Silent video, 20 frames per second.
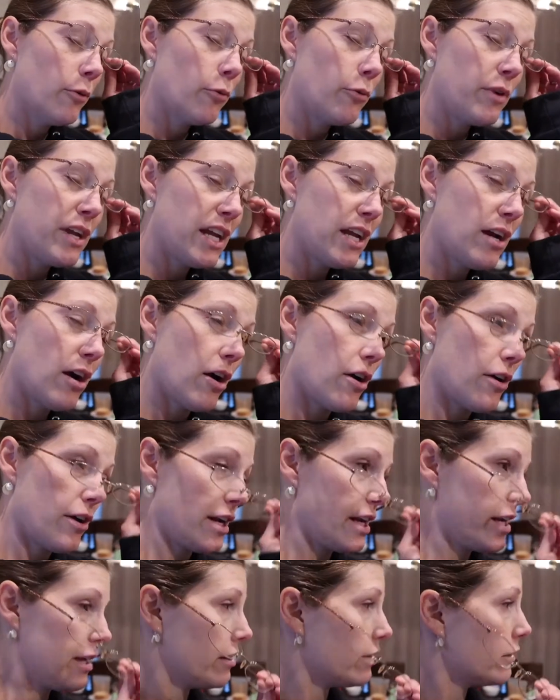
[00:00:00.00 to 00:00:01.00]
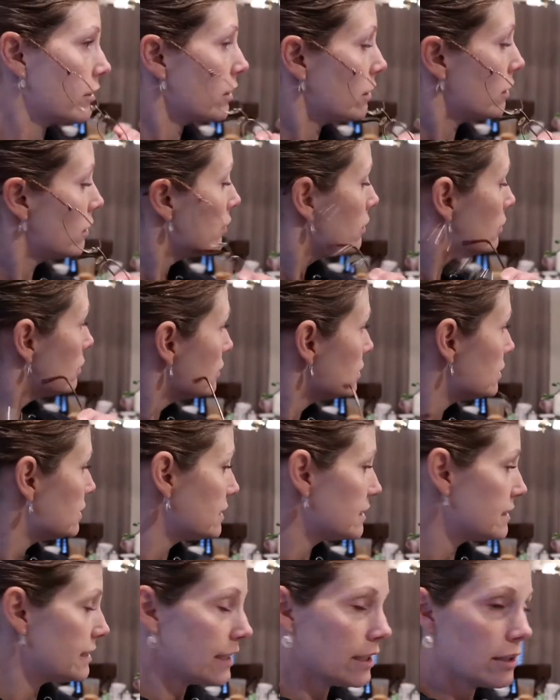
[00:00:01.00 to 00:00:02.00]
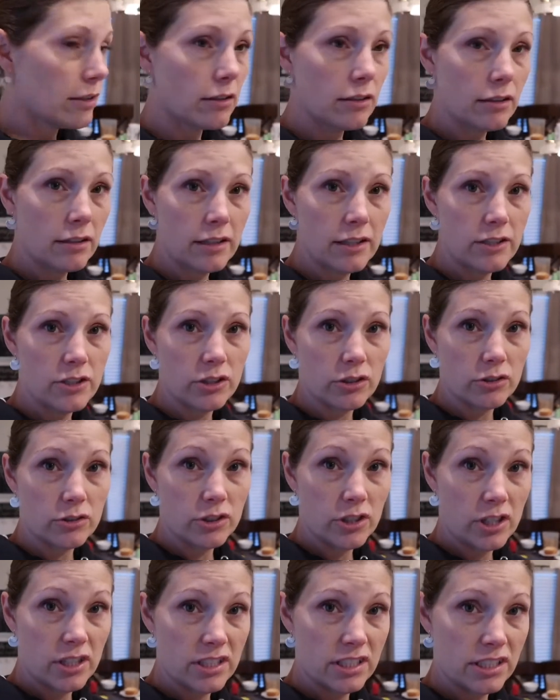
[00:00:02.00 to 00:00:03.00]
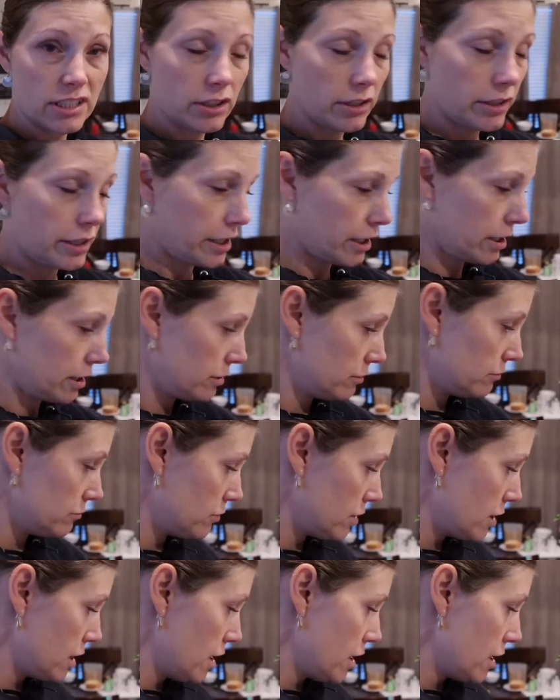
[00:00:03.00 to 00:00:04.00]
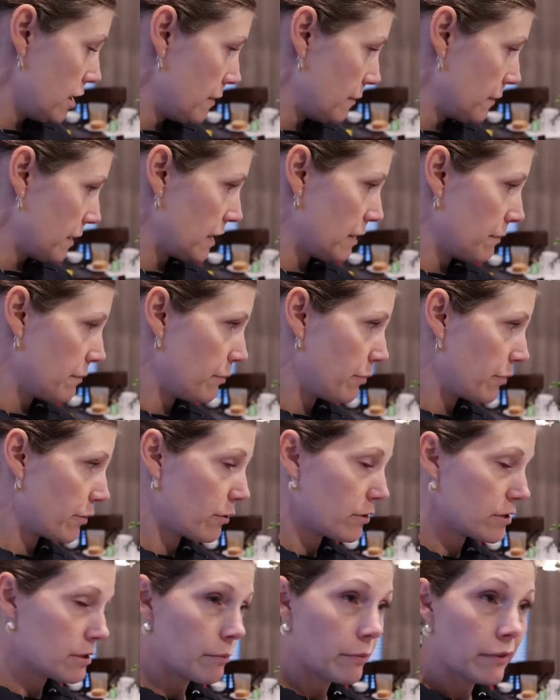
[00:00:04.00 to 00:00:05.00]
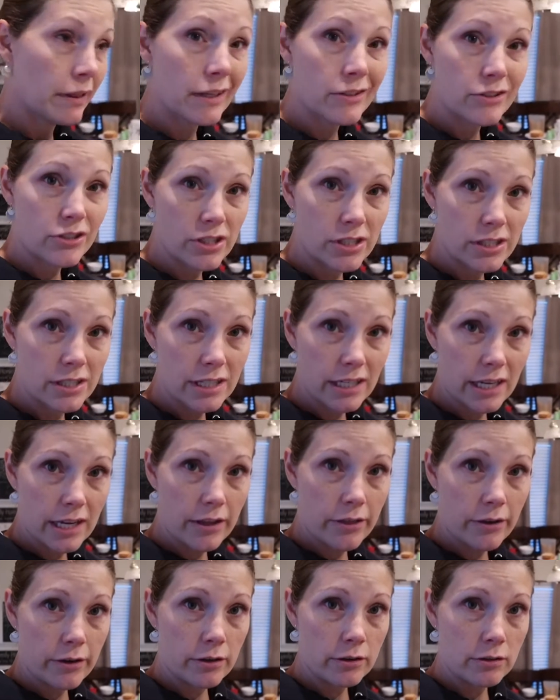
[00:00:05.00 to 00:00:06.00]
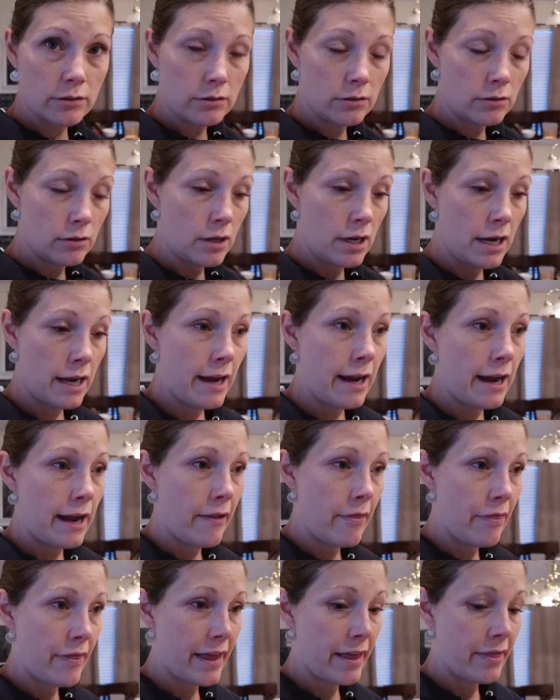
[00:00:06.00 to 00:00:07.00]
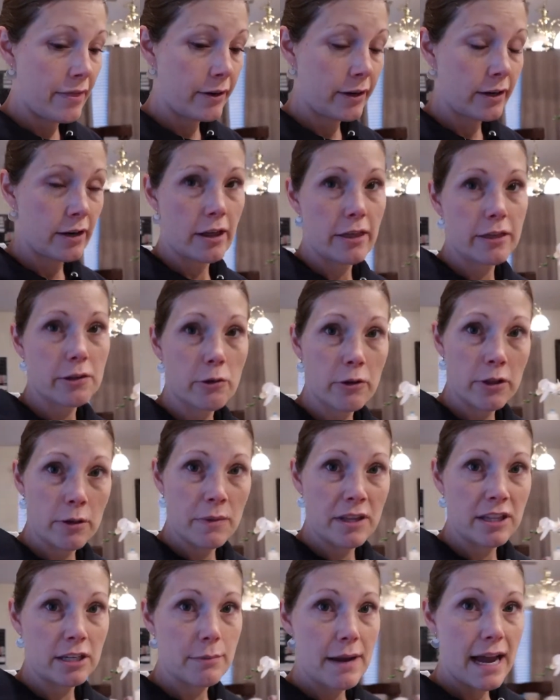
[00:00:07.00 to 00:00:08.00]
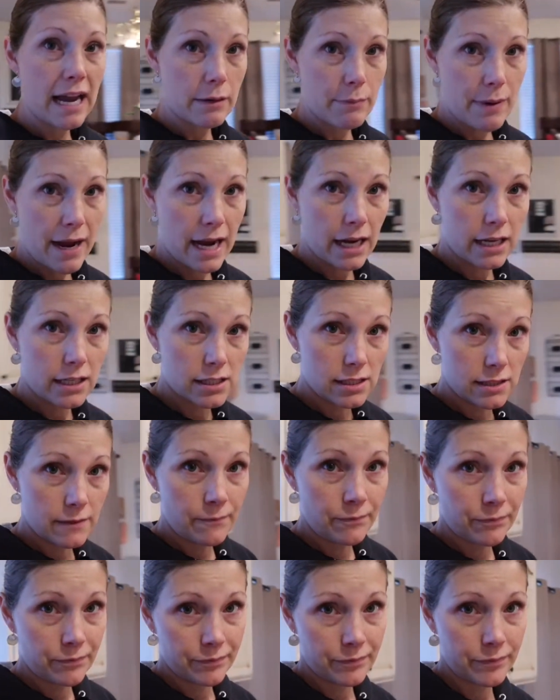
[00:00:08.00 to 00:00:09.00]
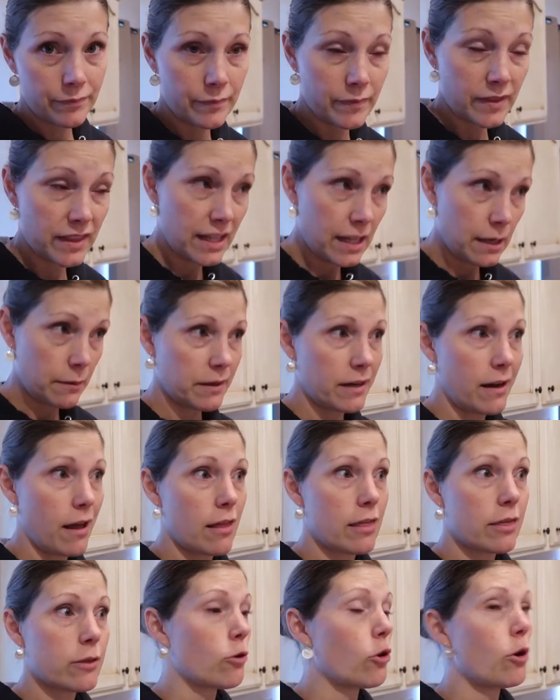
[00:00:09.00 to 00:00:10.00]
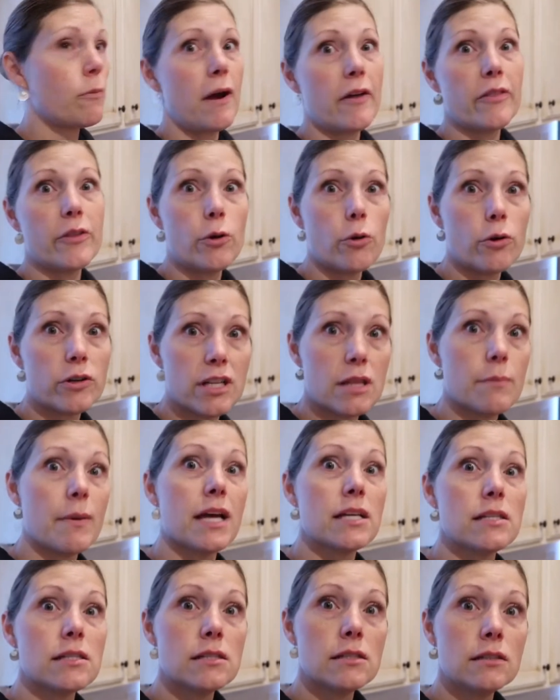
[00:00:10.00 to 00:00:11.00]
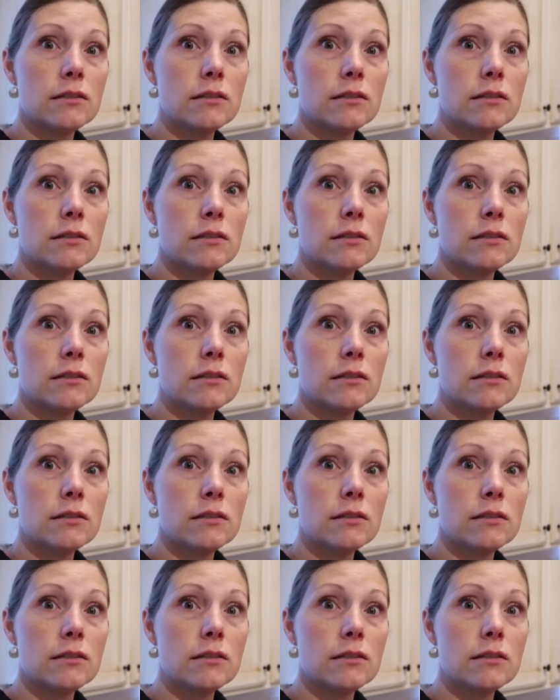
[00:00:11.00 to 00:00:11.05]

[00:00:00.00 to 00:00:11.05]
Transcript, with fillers: We are here still. The children are still here. I'm gonna throw some lunches together. And then they're gonna throw them in their backpacks. And then I'm gonna throw them out the door to the bus.